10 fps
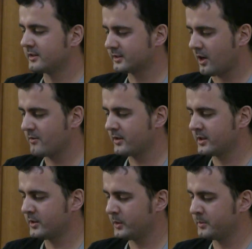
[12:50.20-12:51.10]
the
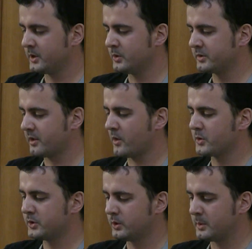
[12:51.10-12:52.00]
starving and the abused,
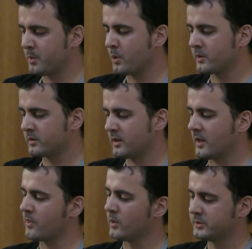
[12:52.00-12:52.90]
those newly born
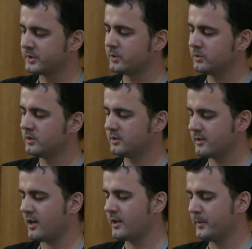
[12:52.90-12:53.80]
and those soon to
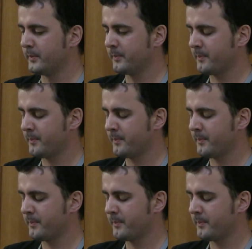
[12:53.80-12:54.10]
die.